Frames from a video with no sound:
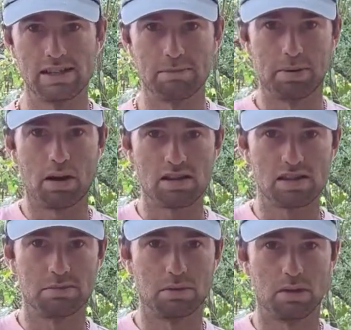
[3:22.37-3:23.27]
It's
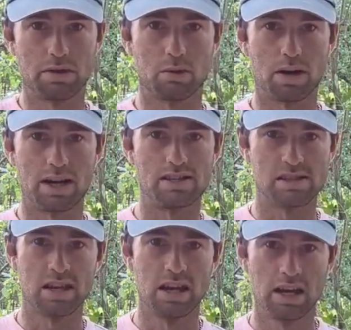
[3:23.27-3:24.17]
impossible
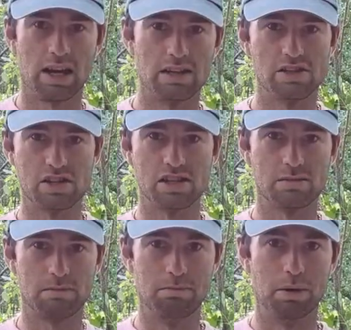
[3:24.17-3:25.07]
otherwise. It's
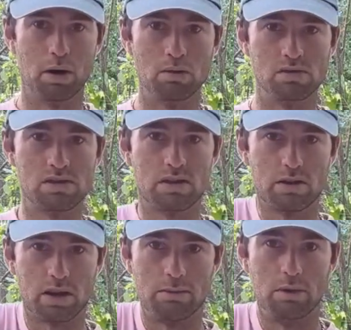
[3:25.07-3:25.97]
just bones
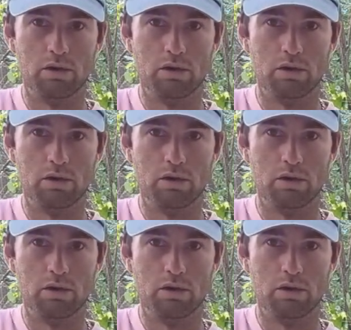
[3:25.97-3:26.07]
that are